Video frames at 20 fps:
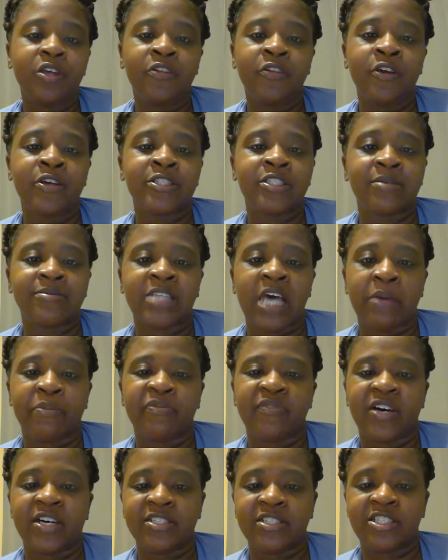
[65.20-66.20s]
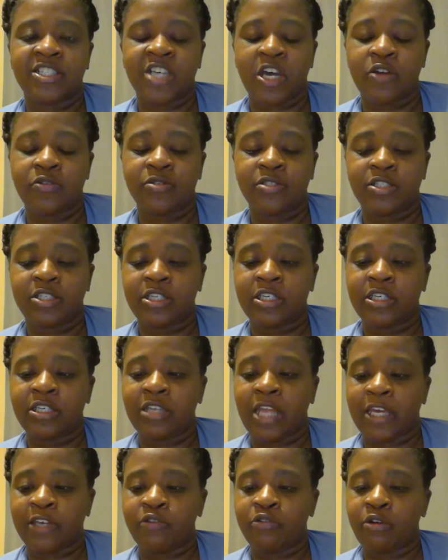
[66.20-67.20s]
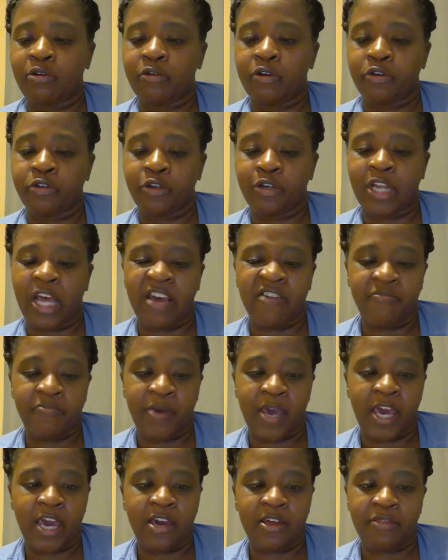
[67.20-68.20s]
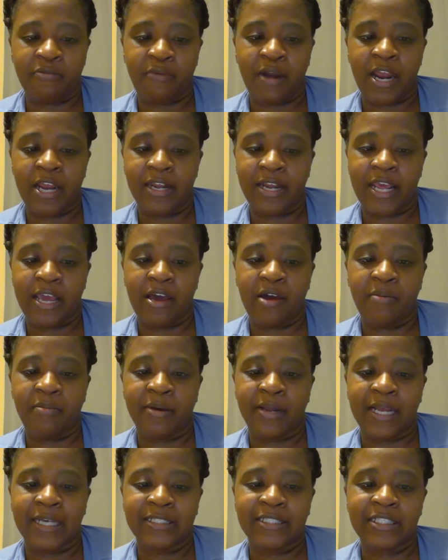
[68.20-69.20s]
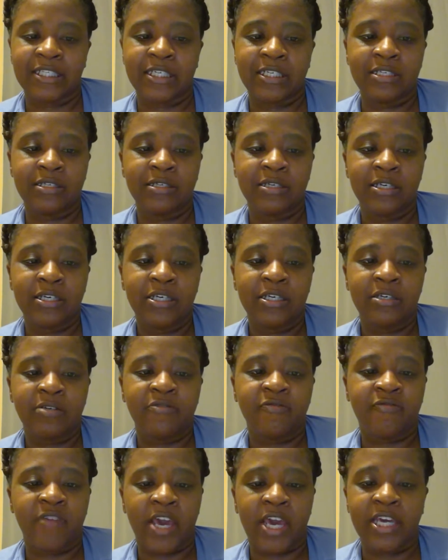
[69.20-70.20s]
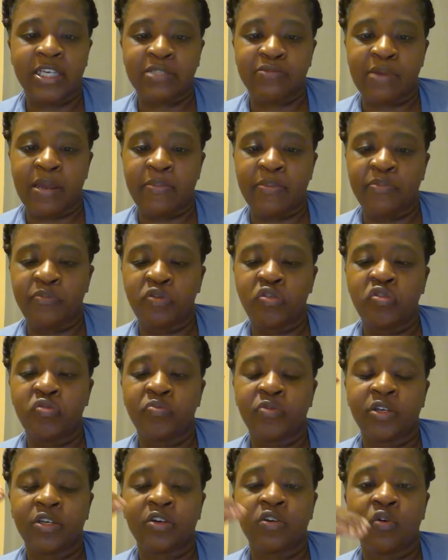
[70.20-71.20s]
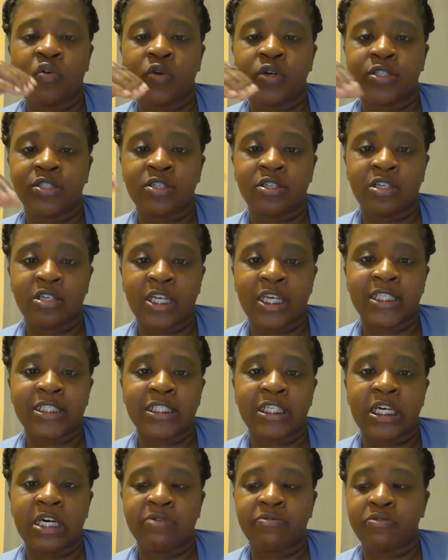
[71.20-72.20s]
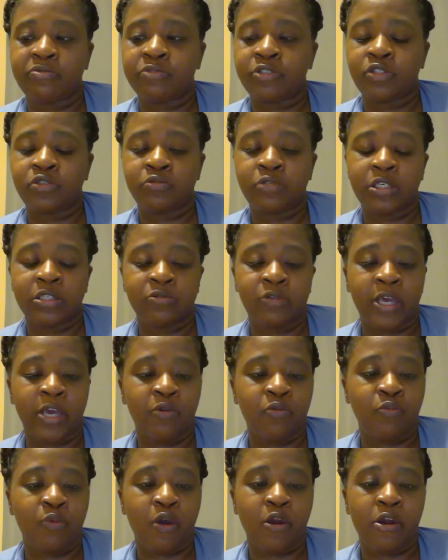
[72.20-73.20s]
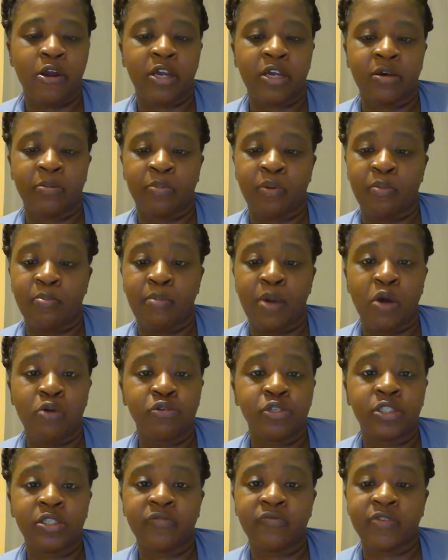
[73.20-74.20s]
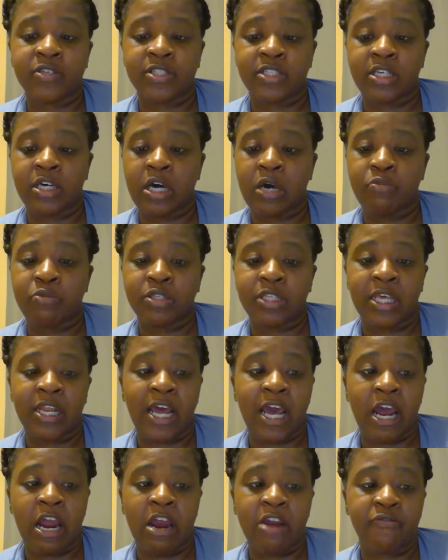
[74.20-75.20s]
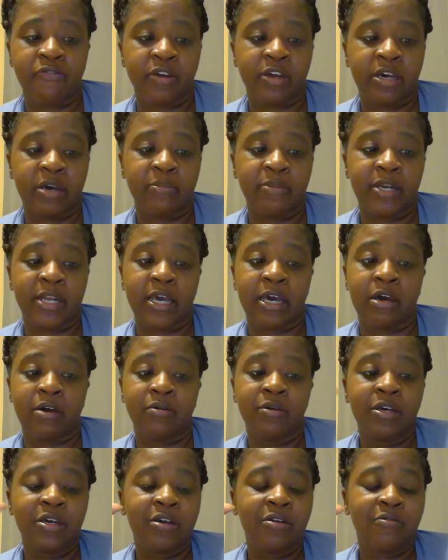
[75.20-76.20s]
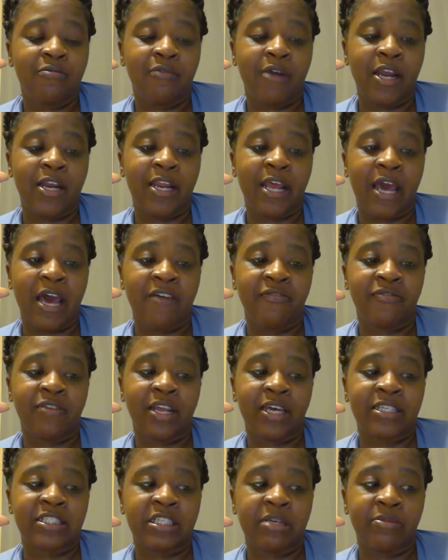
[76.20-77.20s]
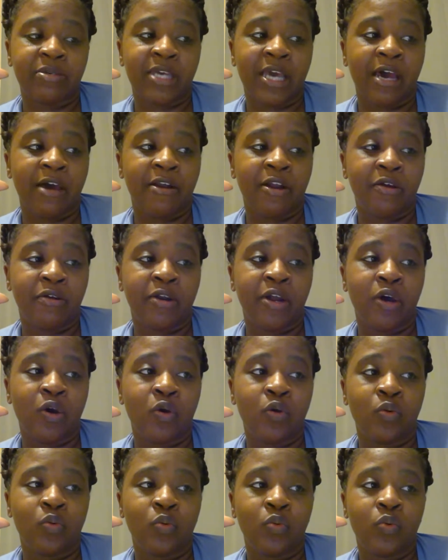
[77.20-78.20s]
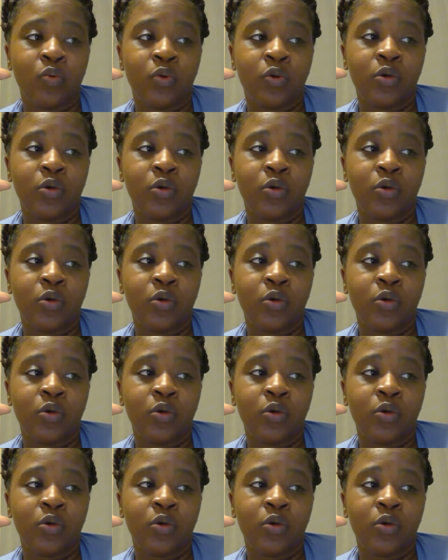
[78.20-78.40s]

there's some type of uncertainty, like you don't know your life path right now. But I see fast, rapid movement going to the next level with you at work, a promotion for some with that Hierophant coming out. Right now, I feel like some of y'all don't know,